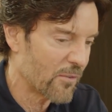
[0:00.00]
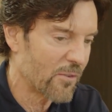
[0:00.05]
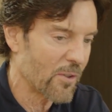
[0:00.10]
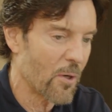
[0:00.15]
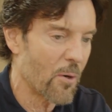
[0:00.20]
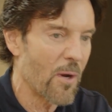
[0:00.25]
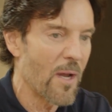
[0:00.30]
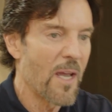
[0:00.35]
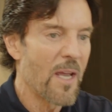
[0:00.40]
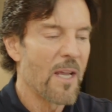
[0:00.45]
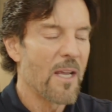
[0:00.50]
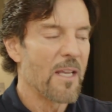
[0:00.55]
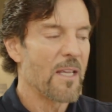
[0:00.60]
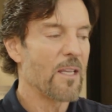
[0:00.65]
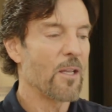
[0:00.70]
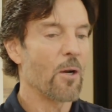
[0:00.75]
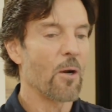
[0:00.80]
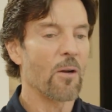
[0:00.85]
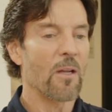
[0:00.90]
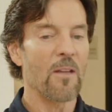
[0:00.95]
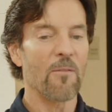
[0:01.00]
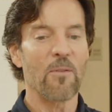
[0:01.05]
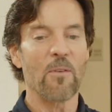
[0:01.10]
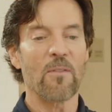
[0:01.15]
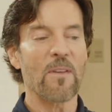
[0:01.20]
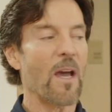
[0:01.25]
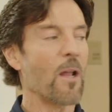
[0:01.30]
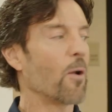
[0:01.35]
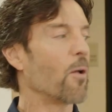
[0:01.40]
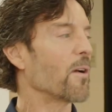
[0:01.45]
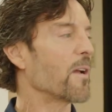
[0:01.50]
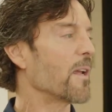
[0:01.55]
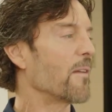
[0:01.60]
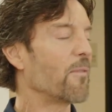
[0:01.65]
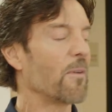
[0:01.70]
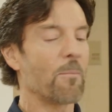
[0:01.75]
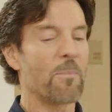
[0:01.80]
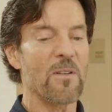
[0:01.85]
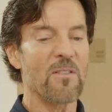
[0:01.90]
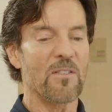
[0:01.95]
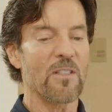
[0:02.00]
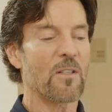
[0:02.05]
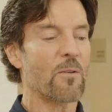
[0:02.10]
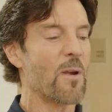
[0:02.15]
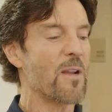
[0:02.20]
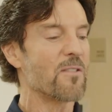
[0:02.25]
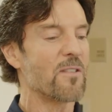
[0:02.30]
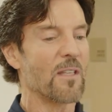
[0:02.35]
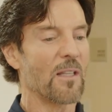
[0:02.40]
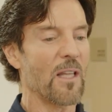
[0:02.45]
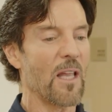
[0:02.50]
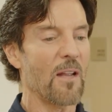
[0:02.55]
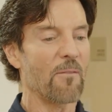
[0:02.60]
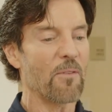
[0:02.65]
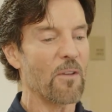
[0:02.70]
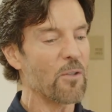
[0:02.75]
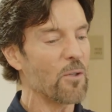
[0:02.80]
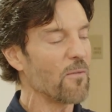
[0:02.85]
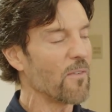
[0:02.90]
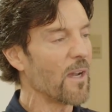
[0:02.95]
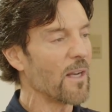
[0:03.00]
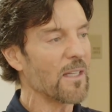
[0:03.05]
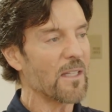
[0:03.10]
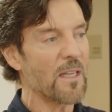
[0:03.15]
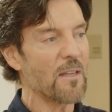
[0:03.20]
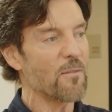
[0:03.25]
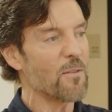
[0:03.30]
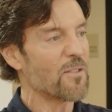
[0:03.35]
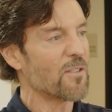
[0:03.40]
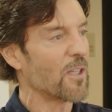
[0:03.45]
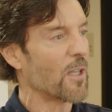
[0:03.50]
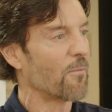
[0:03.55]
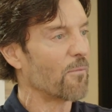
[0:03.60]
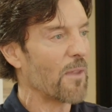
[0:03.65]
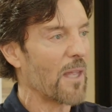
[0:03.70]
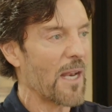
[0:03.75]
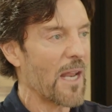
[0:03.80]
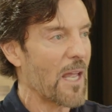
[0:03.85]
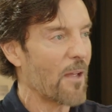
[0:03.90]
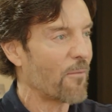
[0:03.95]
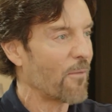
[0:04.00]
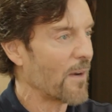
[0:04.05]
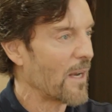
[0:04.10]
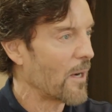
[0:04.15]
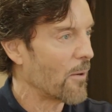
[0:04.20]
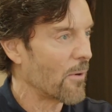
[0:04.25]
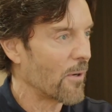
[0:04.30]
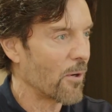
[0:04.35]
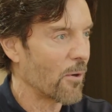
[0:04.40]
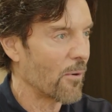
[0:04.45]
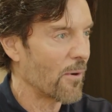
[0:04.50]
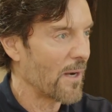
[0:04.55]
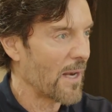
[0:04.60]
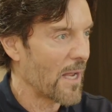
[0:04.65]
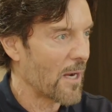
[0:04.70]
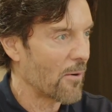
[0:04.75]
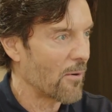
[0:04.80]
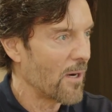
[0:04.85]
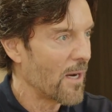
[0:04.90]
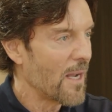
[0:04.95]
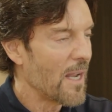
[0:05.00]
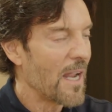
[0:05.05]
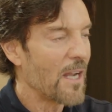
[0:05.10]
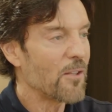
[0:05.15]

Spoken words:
So, if you've got if a busy, crazy life, then you've got to give yourself that half an hour or an hour,